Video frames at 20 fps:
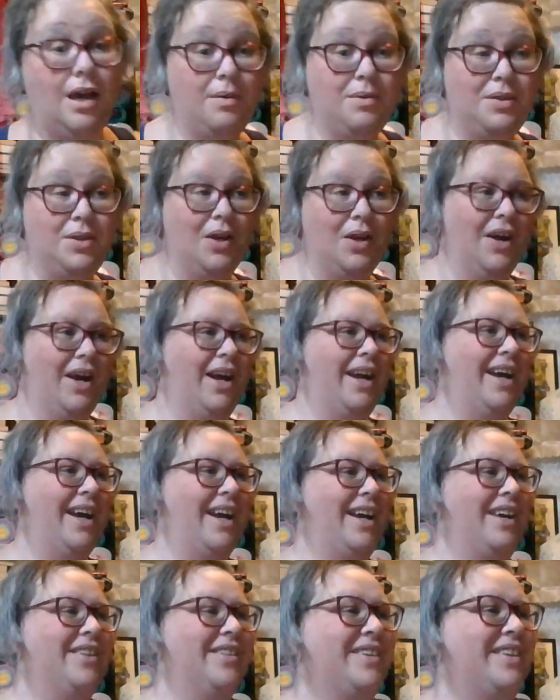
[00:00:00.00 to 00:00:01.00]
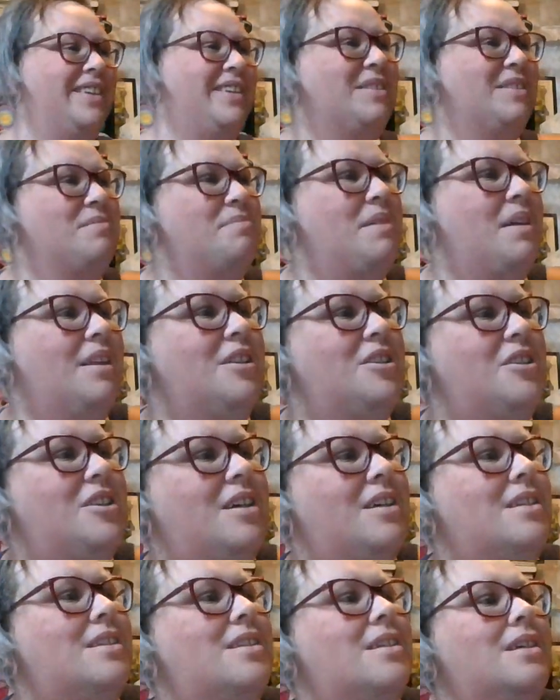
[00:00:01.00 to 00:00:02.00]
I'm sorry. I really do
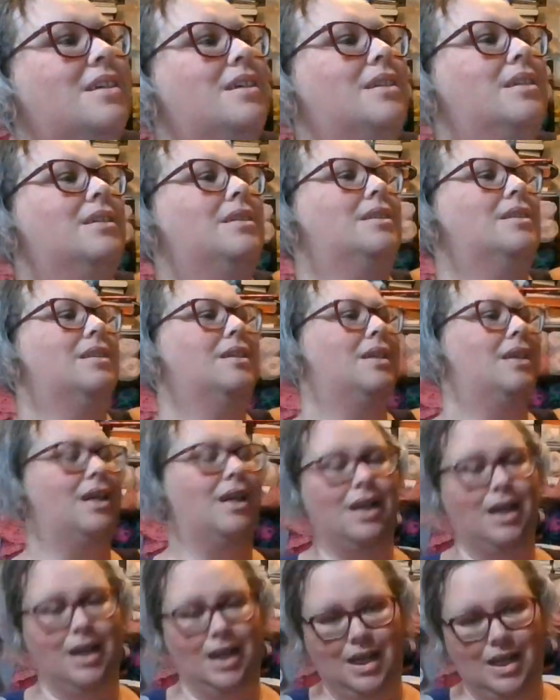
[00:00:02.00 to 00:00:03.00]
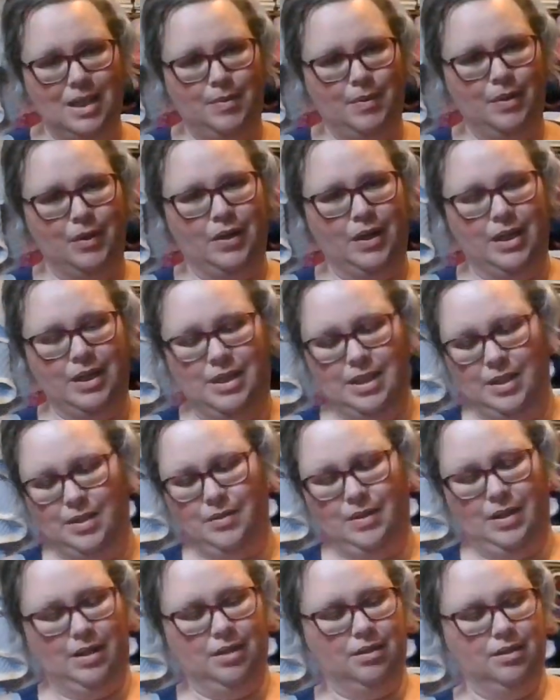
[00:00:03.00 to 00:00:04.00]
apologize. It's been crazy
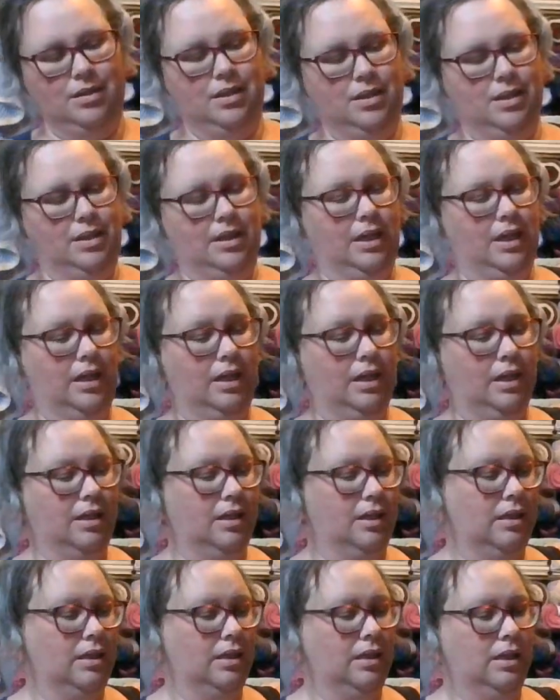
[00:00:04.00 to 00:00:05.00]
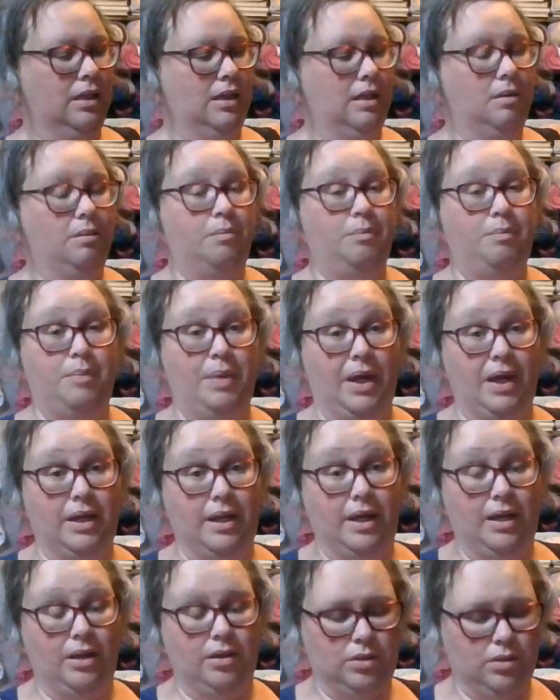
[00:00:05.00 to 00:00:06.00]
around the panda
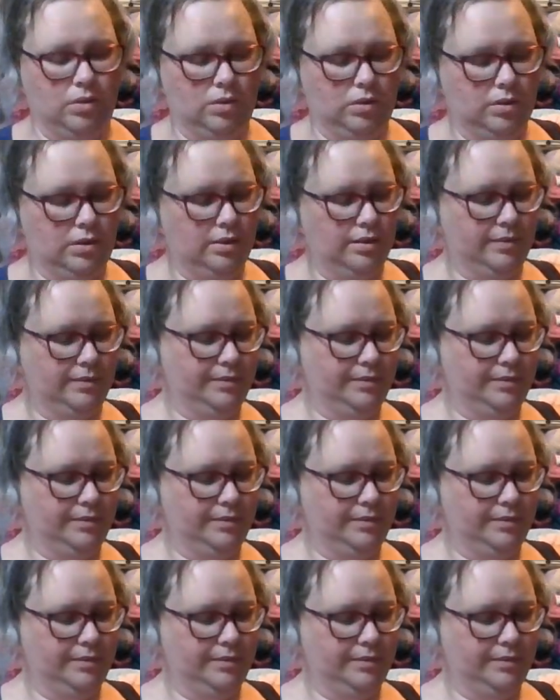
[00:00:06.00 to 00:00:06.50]
household.